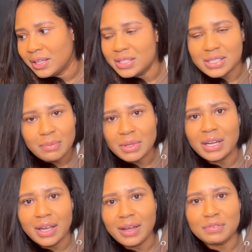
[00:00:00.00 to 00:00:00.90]
something
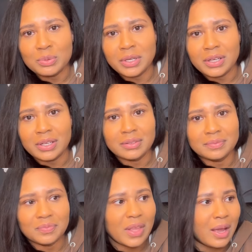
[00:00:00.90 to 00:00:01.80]
I have to work on.
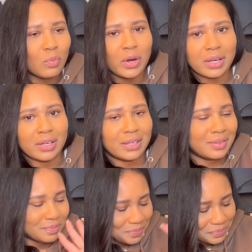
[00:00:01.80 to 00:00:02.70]
I'm working on it.
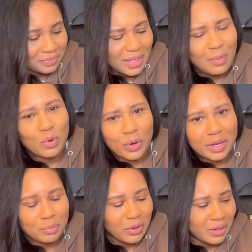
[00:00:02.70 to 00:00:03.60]
I'm a work
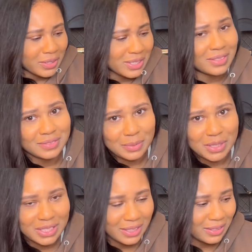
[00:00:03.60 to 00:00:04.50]
in progress. Let me
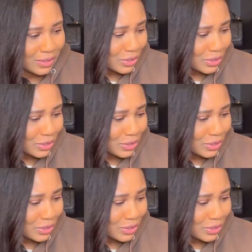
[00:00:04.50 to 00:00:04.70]
take another